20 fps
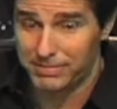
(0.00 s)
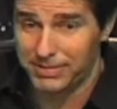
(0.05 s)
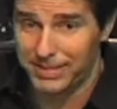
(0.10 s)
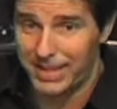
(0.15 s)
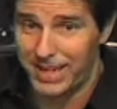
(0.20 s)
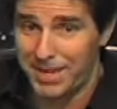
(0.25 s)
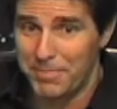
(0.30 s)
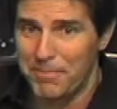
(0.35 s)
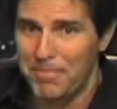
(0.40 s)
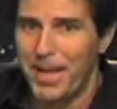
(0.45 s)

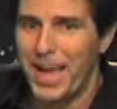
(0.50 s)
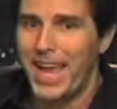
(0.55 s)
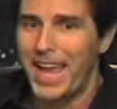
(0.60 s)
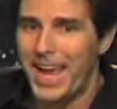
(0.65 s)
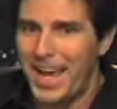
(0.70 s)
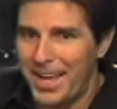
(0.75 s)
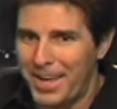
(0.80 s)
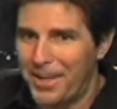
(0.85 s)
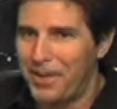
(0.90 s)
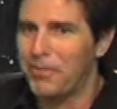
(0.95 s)
And
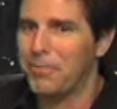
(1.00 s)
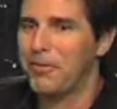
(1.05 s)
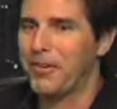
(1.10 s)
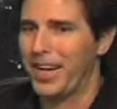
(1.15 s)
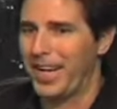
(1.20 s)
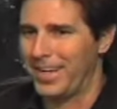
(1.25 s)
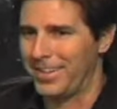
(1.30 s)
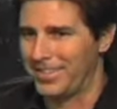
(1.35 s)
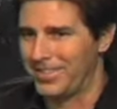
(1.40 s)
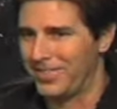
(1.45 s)
male
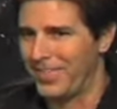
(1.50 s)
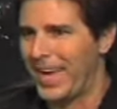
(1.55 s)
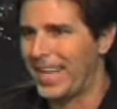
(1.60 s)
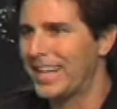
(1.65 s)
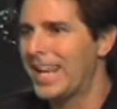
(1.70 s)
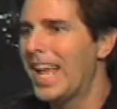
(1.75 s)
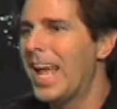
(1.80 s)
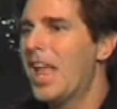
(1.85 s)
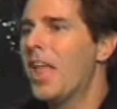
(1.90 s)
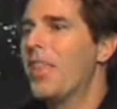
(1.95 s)
friends. In fact,
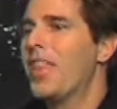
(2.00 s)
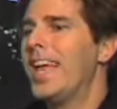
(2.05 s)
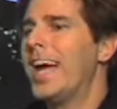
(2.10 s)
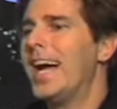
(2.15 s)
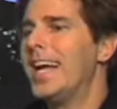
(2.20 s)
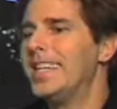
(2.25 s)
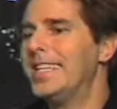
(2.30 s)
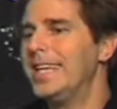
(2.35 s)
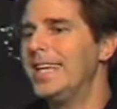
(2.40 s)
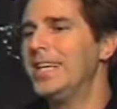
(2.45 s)
yes. The
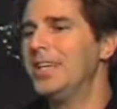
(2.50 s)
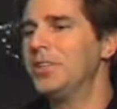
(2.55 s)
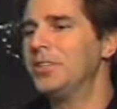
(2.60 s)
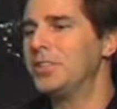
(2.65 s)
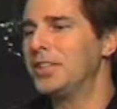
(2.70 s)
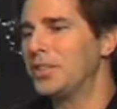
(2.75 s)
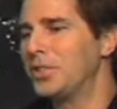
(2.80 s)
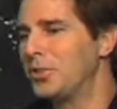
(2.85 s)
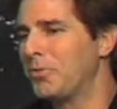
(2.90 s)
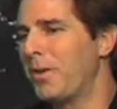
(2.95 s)
ideal
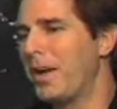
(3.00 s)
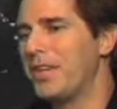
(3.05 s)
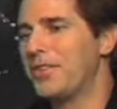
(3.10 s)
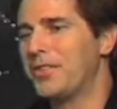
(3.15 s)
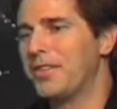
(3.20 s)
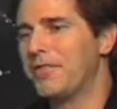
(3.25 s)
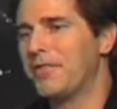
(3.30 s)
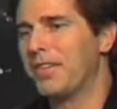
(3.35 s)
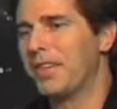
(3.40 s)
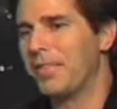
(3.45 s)

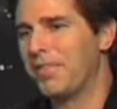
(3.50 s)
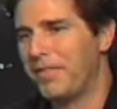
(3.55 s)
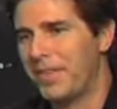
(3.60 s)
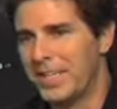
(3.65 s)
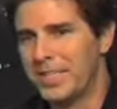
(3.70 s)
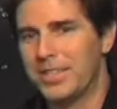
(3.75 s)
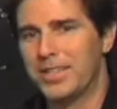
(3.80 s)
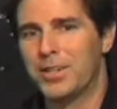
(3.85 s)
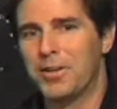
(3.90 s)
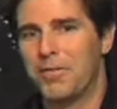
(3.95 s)
situation for the
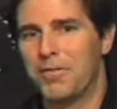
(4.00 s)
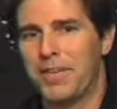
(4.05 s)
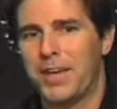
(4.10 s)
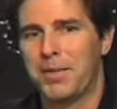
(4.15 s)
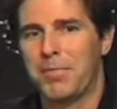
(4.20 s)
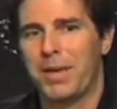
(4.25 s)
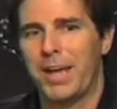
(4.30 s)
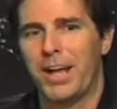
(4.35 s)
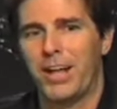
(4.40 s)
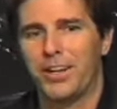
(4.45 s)
physical
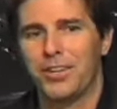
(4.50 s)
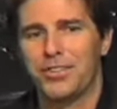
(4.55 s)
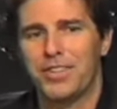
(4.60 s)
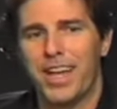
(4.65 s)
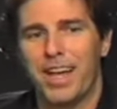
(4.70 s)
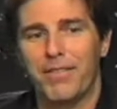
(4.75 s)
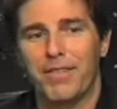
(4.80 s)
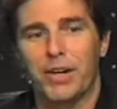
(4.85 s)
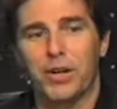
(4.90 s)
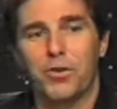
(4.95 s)
female is to
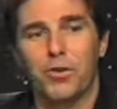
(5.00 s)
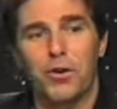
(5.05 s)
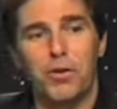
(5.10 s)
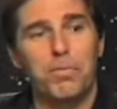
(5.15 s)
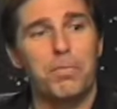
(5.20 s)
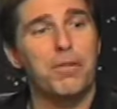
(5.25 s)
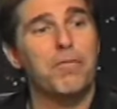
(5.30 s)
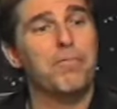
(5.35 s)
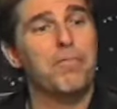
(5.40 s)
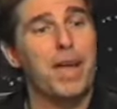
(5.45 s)
have a
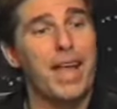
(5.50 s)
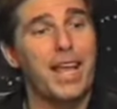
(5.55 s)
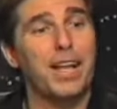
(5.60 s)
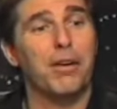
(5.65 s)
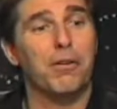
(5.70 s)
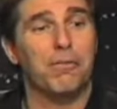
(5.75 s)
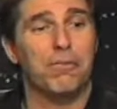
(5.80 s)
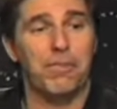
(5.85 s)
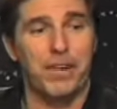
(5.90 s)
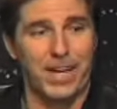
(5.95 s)
group of
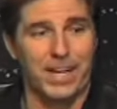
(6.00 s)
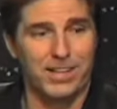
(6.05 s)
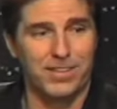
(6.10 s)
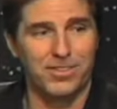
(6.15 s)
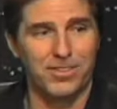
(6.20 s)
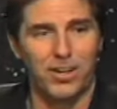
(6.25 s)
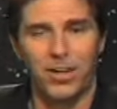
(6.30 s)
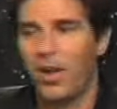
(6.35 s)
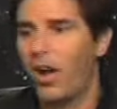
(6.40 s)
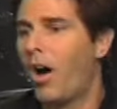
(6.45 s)
male
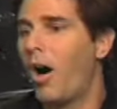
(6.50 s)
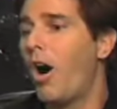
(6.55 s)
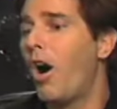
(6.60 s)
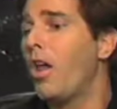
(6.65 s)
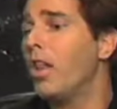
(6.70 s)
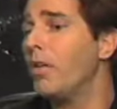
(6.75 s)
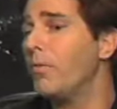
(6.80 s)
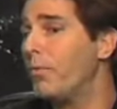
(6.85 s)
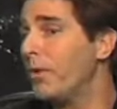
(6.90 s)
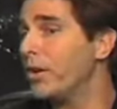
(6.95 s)
friends,
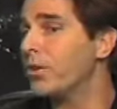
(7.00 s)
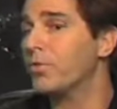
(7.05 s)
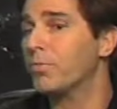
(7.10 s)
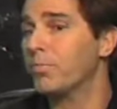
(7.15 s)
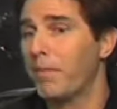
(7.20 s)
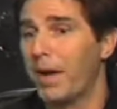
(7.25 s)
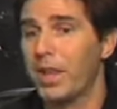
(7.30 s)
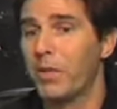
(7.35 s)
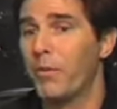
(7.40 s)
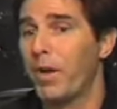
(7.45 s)
all of which,
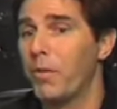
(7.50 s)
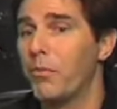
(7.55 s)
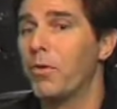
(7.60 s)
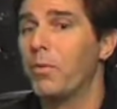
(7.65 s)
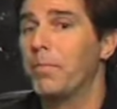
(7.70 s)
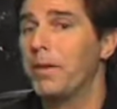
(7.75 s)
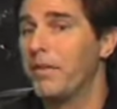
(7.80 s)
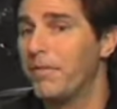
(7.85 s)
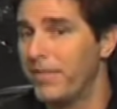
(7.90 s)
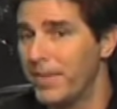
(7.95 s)
by the way, will
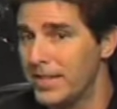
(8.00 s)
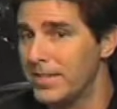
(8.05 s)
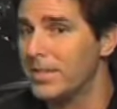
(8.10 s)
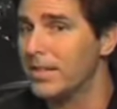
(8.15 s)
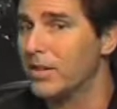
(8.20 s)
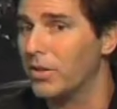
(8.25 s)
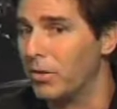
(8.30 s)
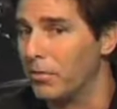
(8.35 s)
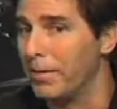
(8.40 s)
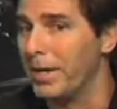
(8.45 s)
be
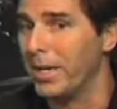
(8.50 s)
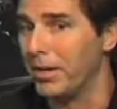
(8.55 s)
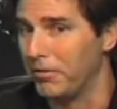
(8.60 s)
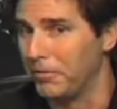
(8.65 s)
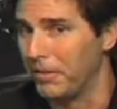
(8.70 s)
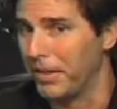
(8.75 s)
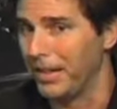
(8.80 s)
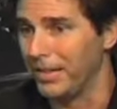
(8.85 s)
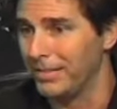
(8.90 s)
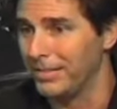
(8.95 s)
physical male
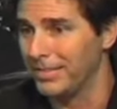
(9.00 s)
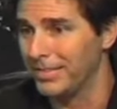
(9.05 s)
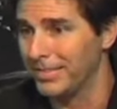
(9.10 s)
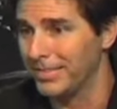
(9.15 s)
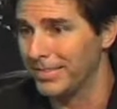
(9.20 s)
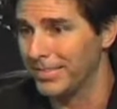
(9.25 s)
friends.